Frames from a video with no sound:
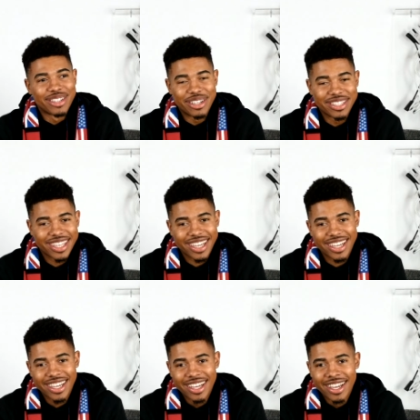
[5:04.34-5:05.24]
So it's
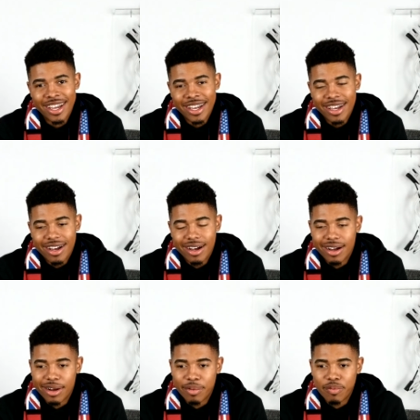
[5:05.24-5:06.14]
like,
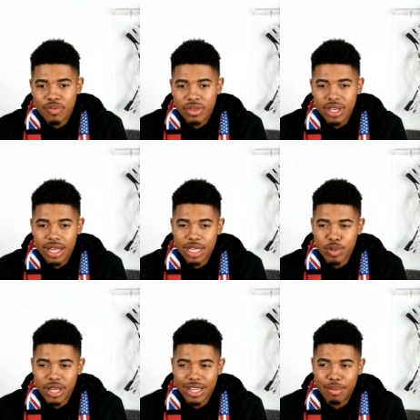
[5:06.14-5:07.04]
yeah, that's
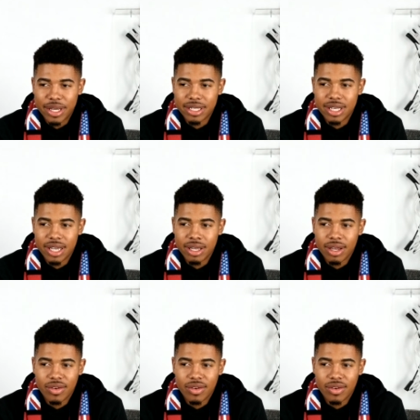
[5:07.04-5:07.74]
probably like the biggest thing.